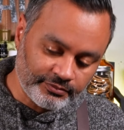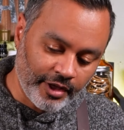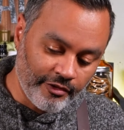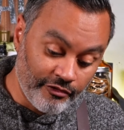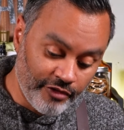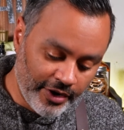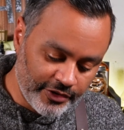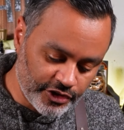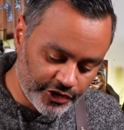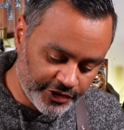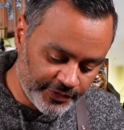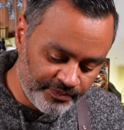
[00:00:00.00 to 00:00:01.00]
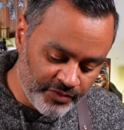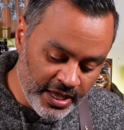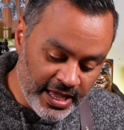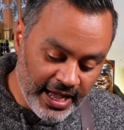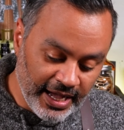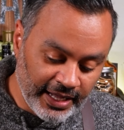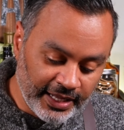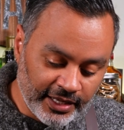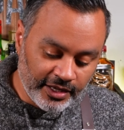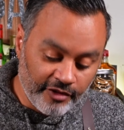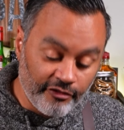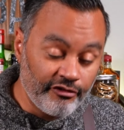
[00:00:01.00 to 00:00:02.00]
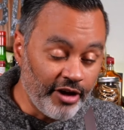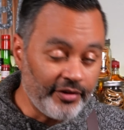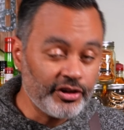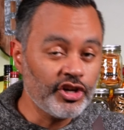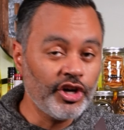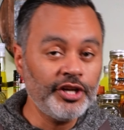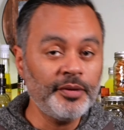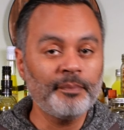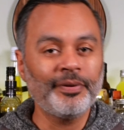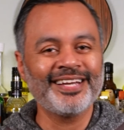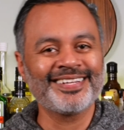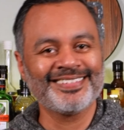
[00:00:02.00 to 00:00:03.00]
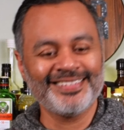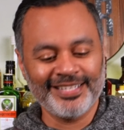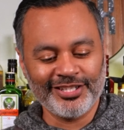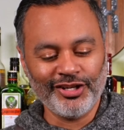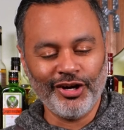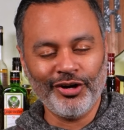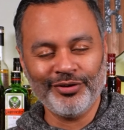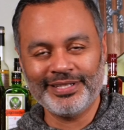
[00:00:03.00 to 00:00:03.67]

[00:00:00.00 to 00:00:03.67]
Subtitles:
Very good. Very good, but you know,